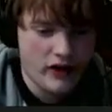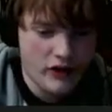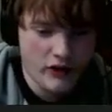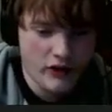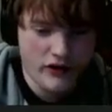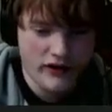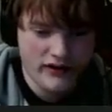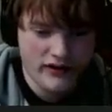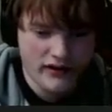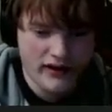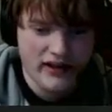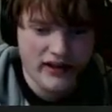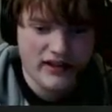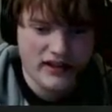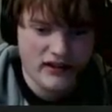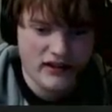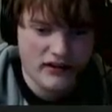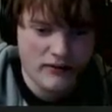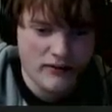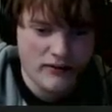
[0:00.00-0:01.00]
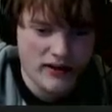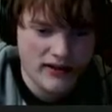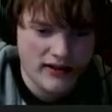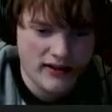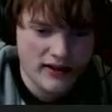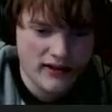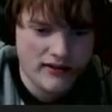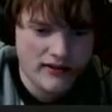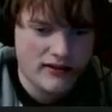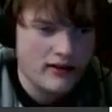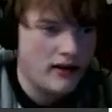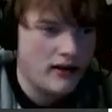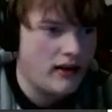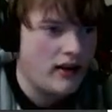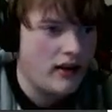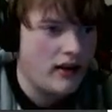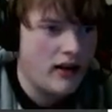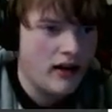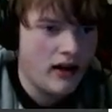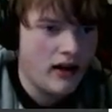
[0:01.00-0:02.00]
It could. I guess it could make sense.
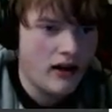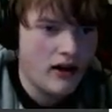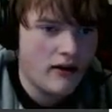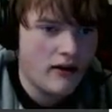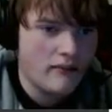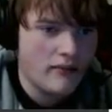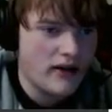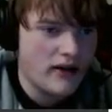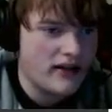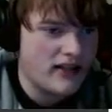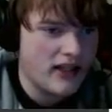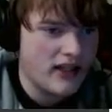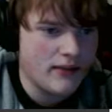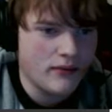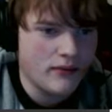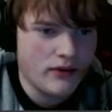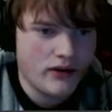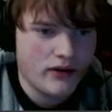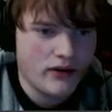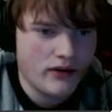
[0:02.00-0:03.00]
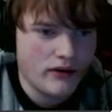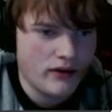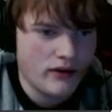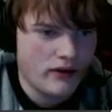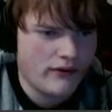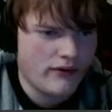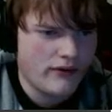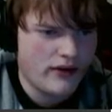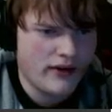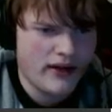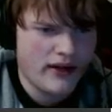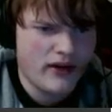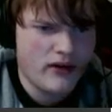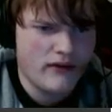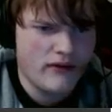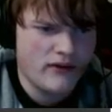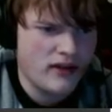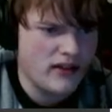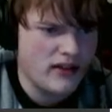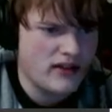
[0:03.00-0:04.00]
Our break table, the
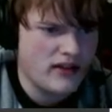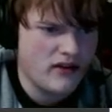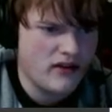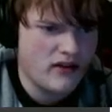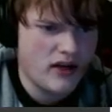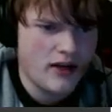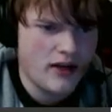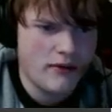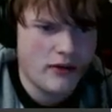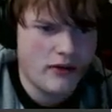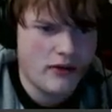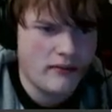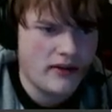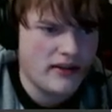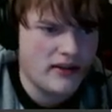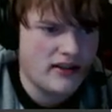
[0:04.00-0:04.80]
layer of dust and grime only